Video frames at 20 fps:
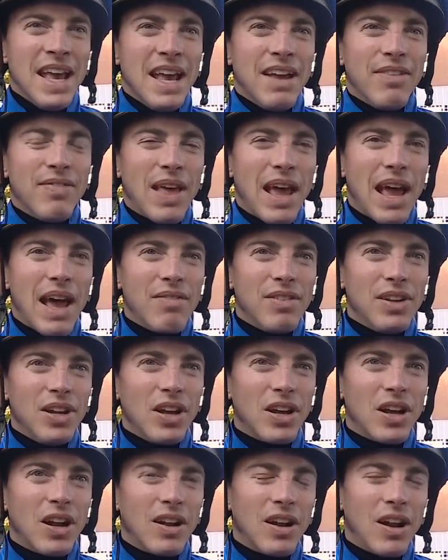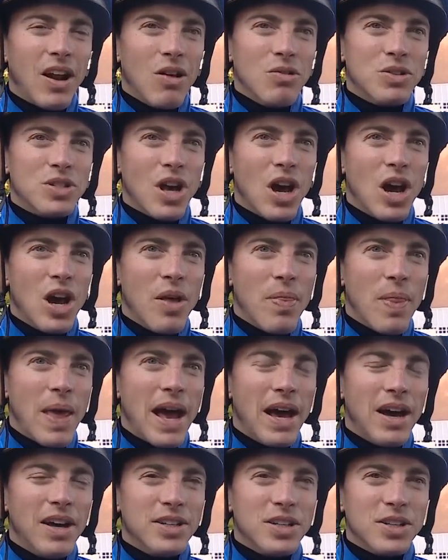if they have a close eye on
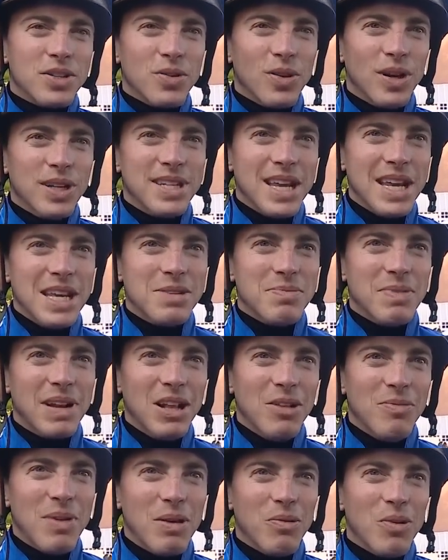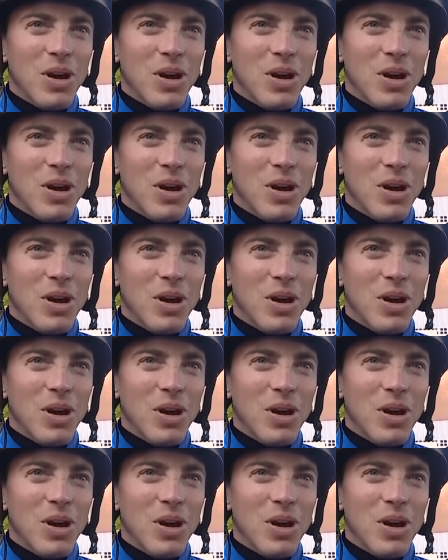that, I just thought I'd teach him a little bit.